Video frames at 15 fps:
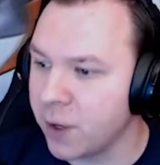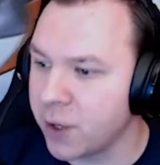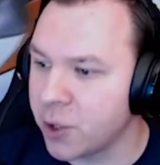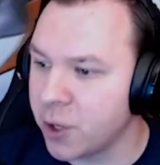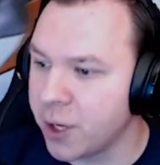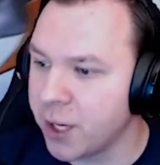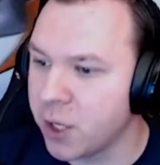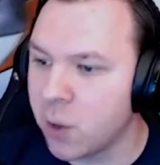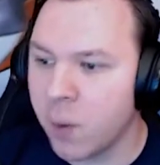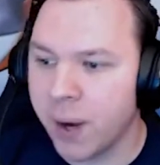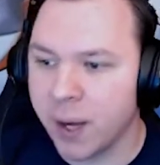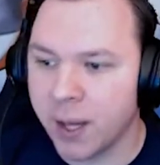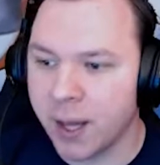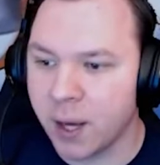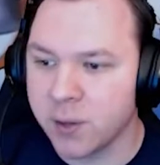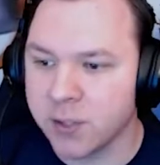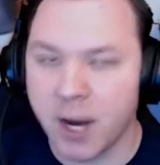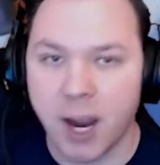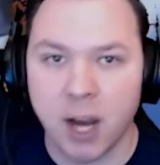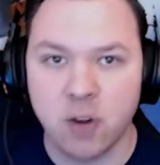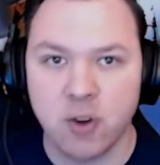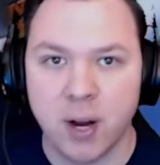turning into rain clouds and
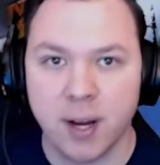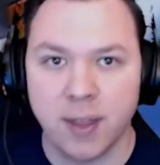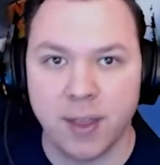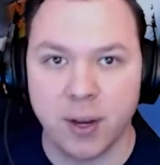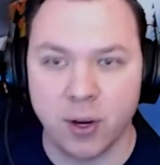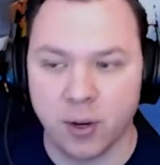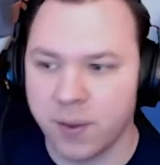hydrating the earth.